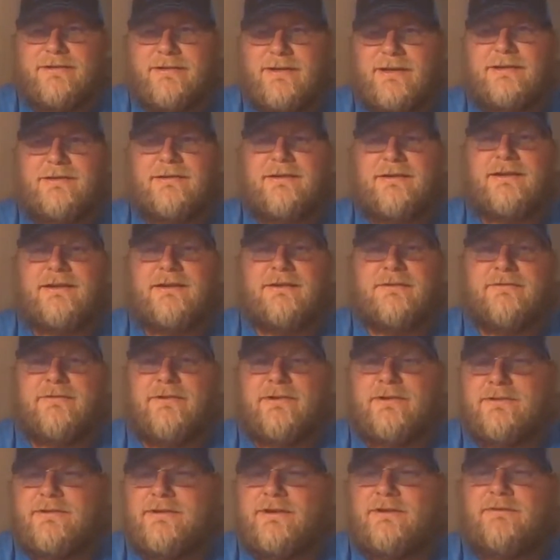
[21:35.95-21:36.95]
He'd get a
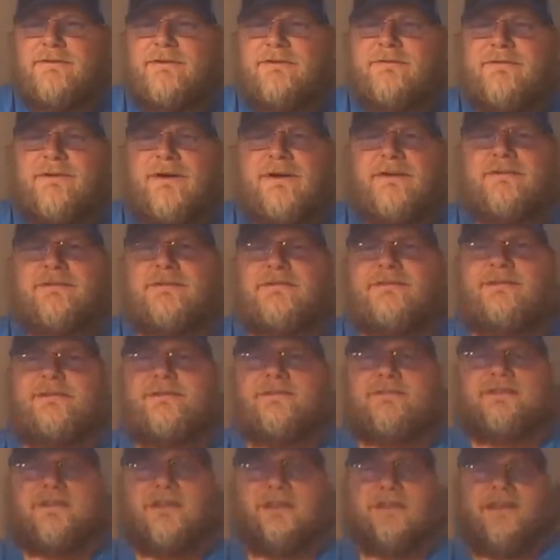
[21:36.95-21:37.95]
fish every five or
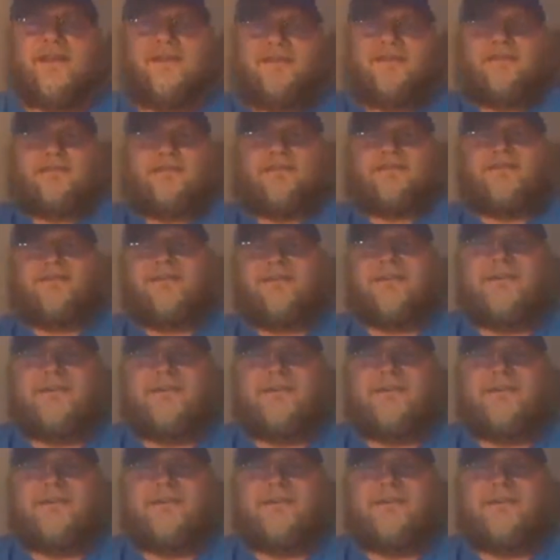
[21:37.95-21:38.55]
six casts.